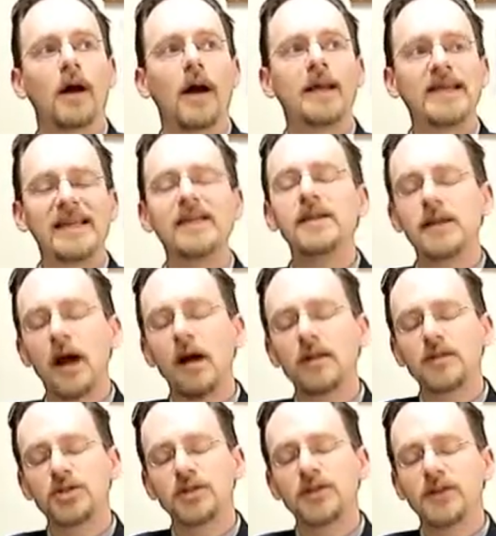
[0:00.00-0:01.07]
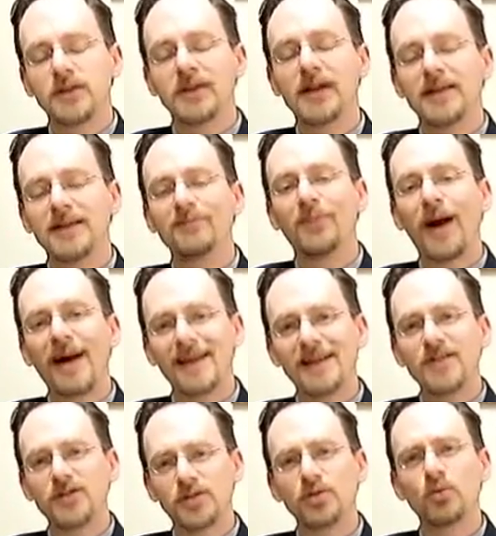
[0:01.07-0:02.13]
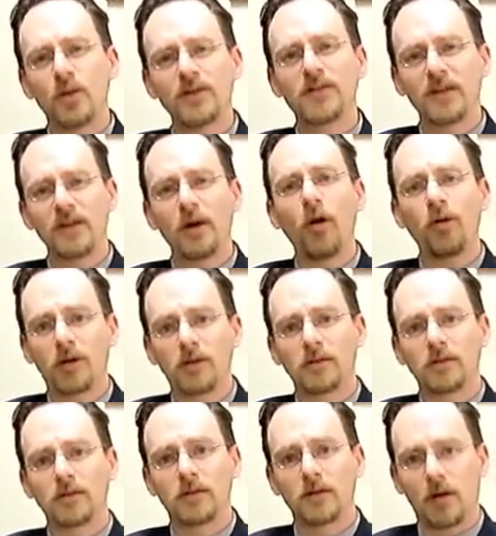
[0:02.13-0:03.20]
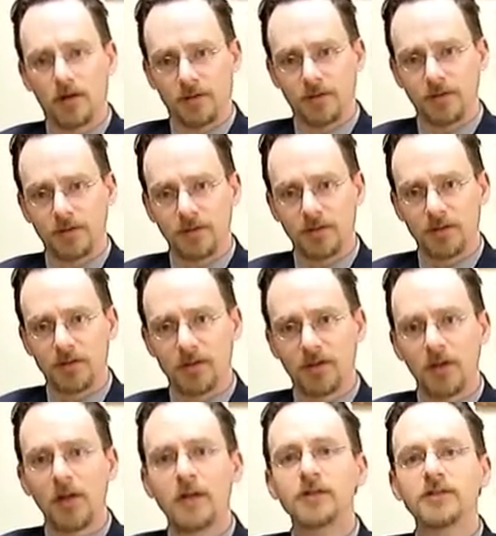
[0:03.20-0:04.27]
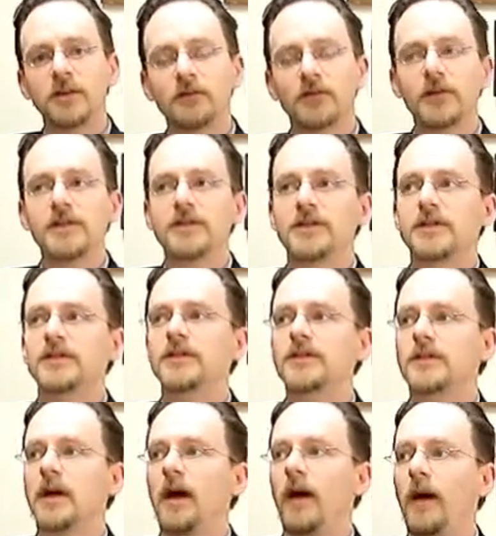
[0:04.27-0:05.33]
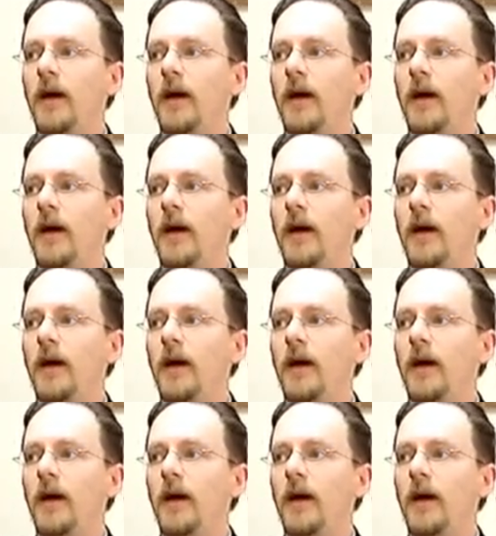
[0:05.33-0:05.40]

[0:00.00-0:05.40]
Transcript: ideology that they can buy into once they are conquered. So, for instance,